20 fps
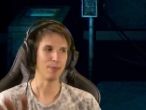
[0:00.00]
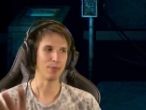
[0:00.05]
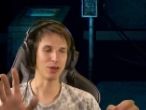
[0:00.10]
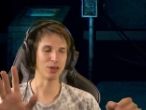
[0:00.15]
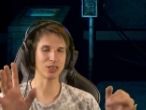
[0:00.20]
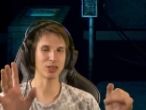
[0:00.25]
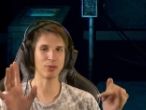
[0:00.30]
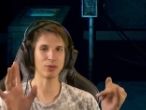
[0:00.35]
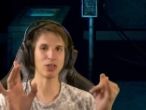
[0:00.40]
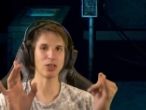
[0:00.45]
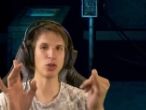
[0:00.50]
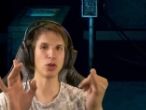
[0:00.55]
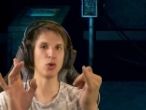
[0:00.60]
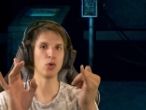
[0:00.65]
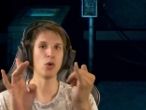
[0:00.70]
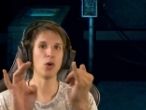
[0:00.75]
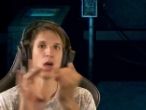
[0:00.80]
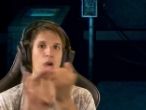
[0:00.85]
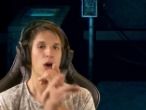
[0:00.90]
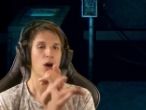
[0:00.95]
Because I wanna
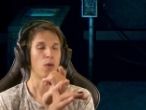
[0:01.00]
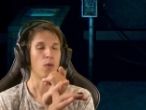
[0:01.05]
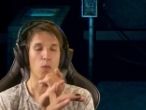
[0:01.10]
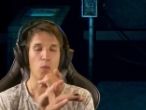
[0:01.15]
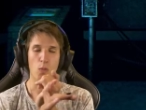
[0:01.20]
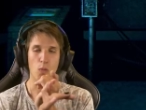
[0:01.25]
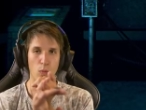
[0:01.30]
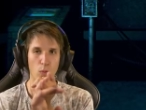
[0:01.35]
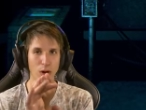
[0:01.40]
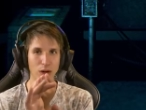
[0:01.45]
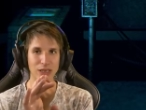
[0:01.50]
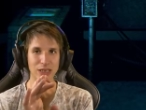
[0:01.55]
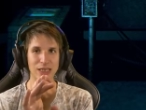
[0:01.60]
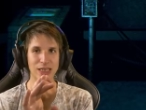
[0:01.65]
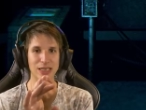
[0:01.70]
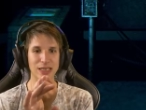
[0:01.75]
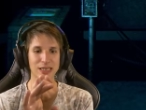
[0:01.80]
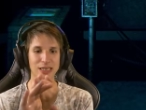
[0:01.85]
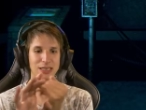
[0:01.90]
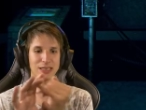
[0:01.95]
know what
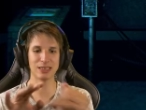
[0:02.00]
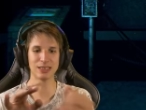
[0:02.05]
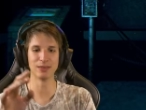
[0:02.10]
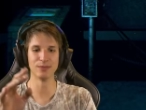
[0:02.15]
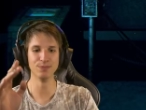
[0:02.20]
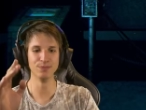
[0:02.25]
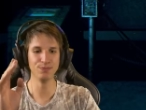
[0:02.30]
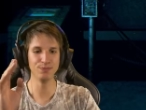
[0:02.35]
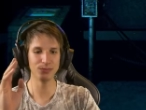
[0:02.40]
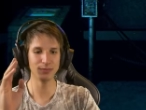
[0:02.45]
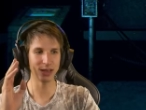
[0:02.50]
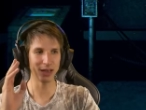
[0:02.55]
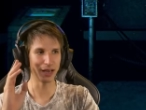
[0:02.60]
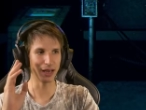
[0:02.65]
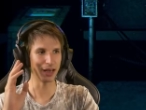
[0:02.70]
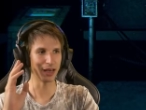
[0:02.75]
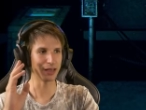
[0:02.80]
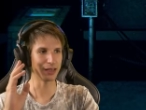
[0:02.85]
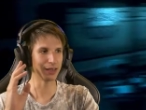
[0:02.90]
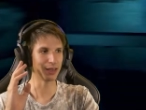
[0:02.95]
is
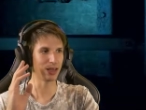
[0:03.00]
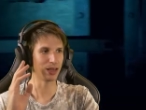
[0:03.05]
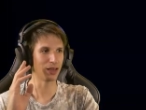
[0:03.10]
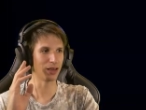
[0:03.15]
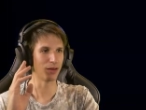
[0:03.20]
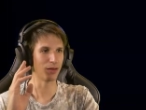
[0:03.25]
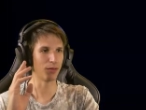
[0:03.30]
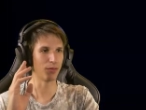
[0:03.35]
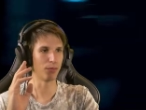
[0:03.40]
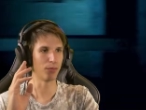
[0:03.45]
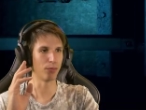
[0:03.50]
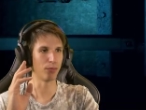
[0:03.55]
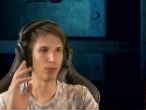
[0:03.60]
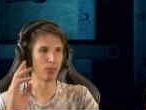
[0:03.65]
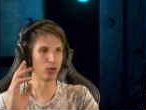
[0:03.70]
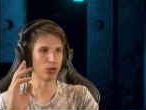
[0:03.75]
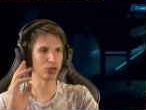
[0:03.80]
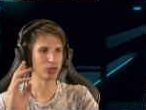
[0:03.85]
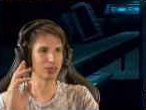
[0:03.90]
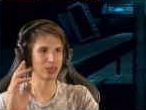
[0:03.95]
uh, the
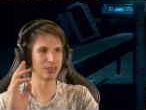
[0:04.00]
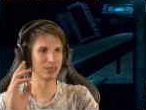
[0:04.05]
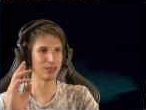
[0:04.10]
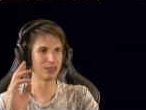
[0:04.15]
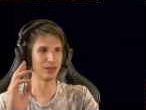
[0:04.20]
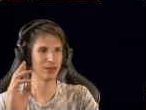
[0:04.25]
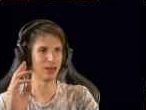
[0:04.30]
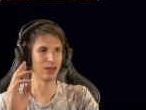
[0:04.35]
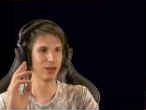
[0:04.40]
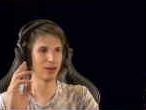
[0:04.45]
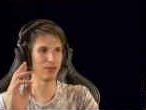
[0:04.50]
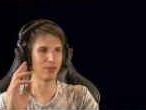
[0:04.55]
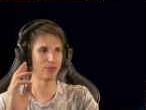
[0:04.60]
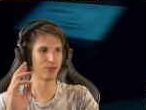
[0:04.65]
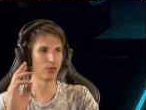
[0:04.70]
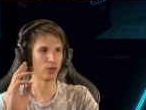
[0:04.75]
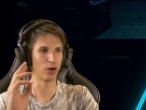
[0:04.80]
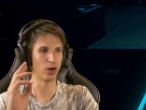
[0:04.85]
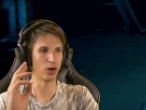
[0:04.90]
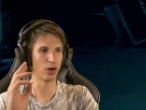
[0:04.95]
Morse uh,
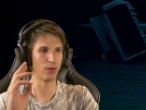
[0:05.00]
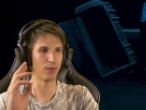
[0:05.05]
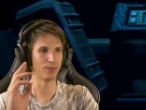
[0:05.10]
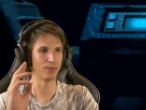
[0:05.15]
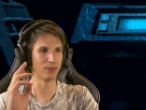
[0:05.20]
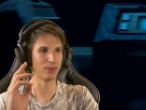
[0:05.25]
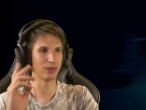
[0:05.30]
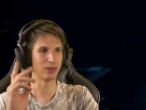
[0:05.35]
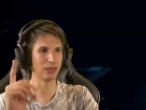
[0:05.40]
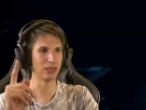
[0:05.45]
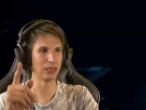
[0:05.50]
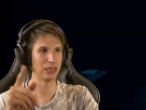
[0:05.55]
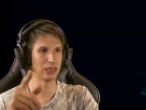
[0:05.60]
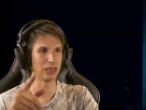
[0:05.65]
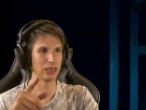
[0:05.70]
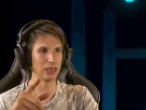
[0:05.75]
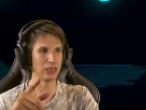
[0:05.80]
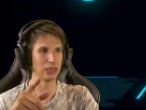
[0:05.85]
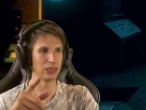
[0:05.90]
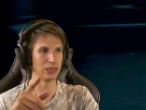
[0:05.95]
from
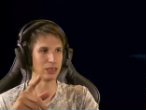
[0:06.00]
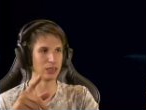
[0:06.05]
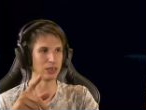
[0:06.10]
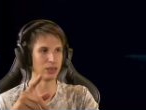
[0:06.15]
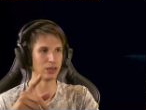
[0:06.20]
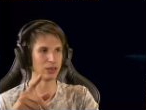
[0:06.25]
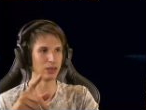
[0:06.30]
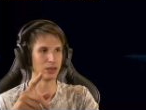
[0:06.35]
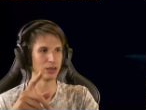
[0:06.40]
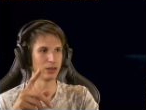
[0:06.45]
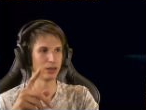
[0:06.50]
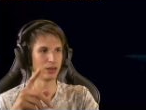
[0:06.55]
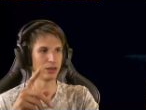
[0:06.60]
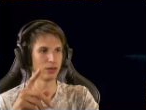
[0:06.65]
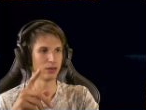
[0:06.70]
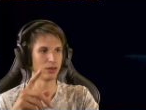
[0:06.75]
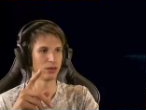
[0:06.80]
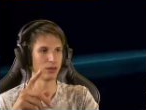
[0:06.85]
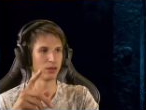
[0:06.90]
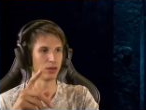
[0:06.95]
the...
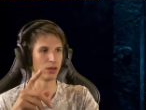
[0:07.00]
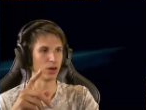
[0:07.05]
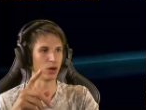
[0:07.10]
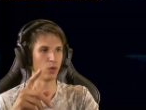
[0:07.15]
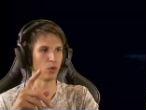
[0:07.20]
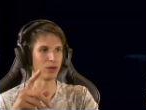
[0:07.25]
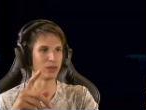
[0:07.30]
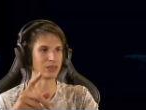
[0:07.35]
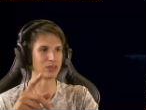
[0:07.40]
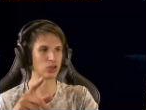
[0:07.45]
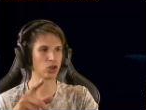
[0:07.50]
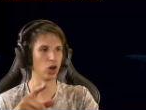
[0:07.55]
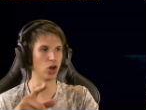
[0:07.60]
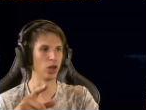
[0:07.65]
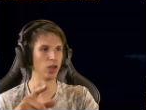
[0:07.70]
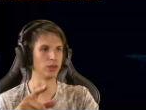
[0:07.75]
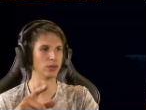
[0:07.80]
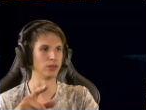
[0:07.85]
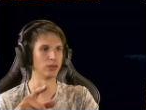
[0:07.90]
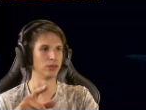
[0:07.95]
Oh, it's
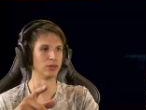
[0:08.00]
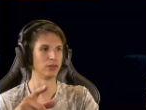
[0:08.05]
gone.